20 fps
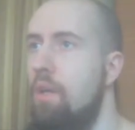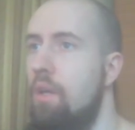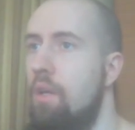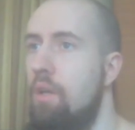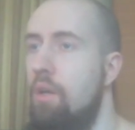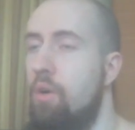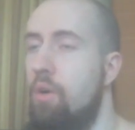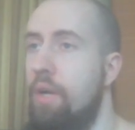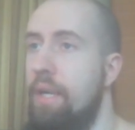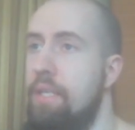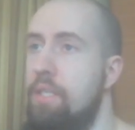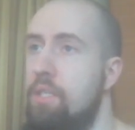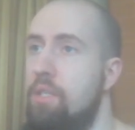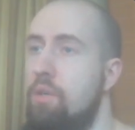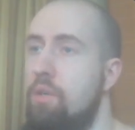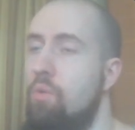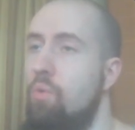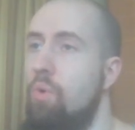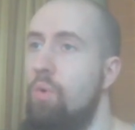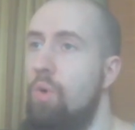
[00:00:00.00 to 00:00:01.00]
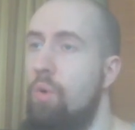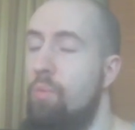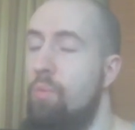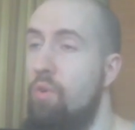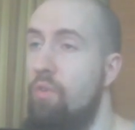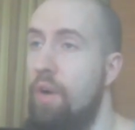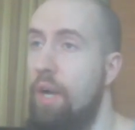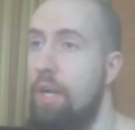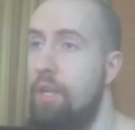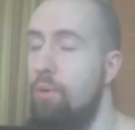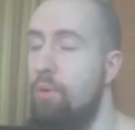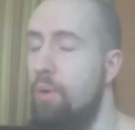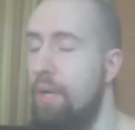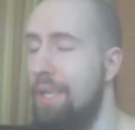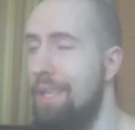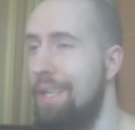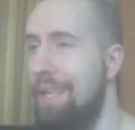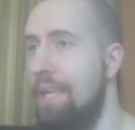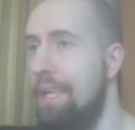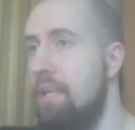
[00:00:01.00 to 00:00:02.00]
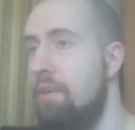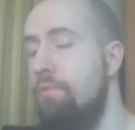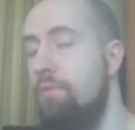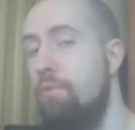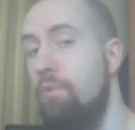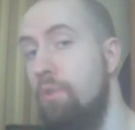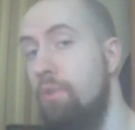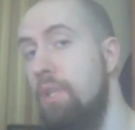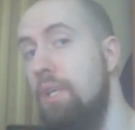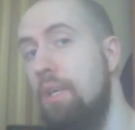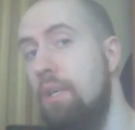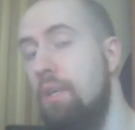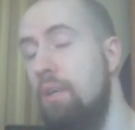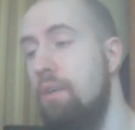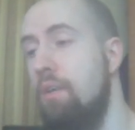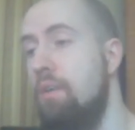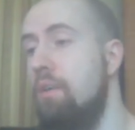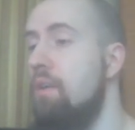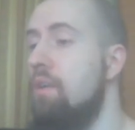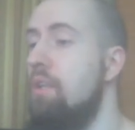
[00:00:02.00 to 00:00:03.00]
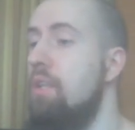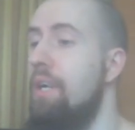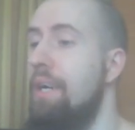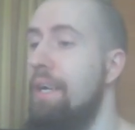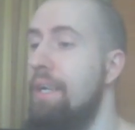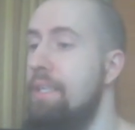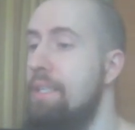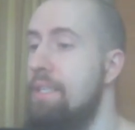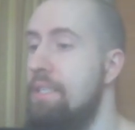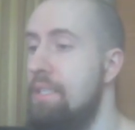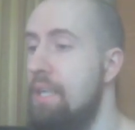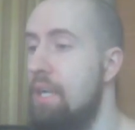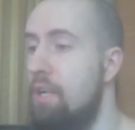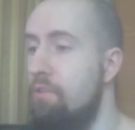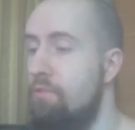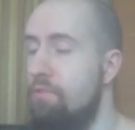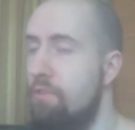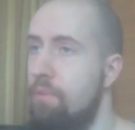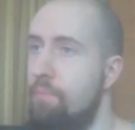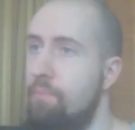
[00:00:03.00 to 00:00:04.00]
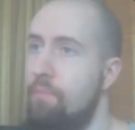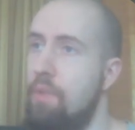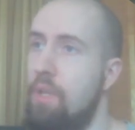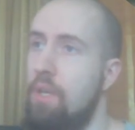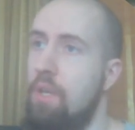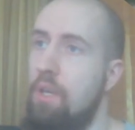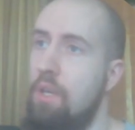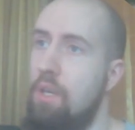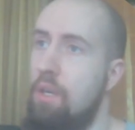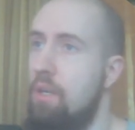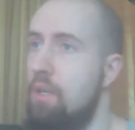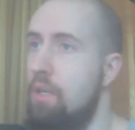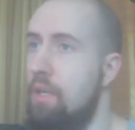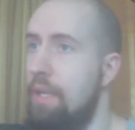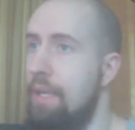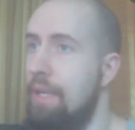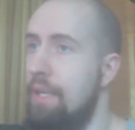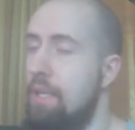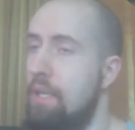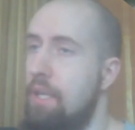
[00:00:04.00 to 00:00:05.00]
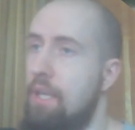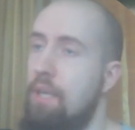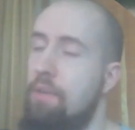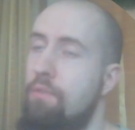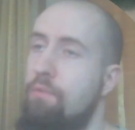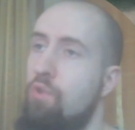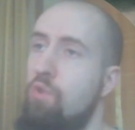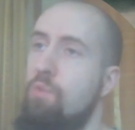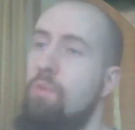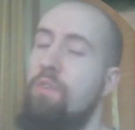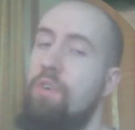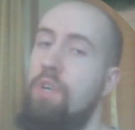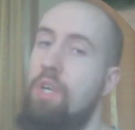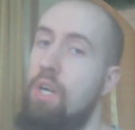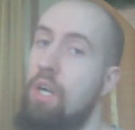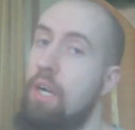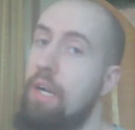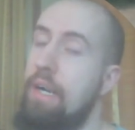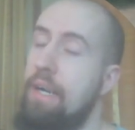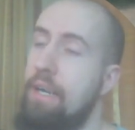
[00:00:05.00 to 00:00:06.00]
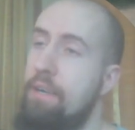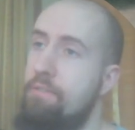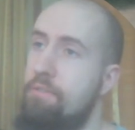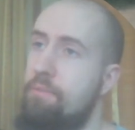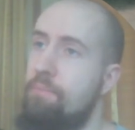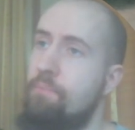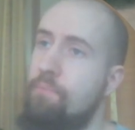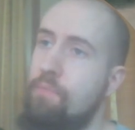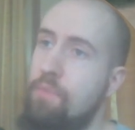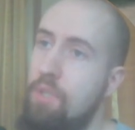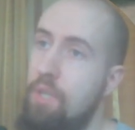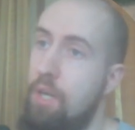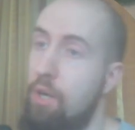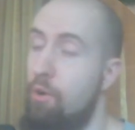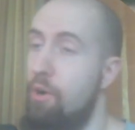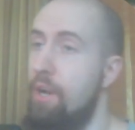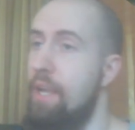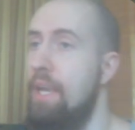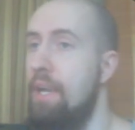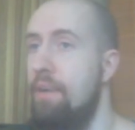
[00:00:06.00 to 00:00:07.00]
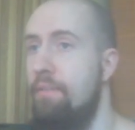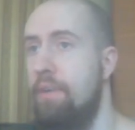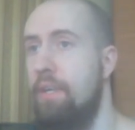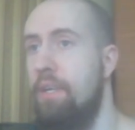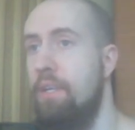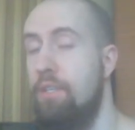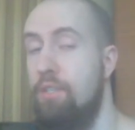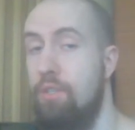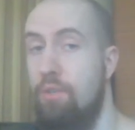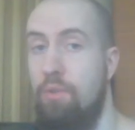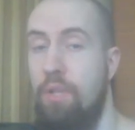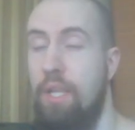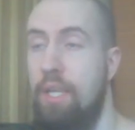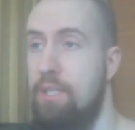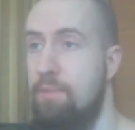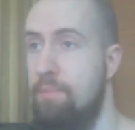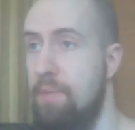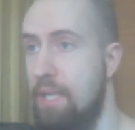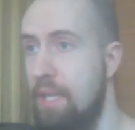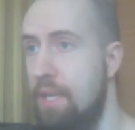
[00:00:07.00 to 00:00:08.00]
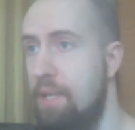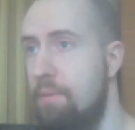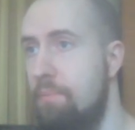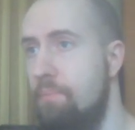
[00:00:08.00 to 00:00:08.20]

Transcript: Okay, so we will provide you a link for the uh, client itself uh, in a form of an archive. I already have it, so let us begin.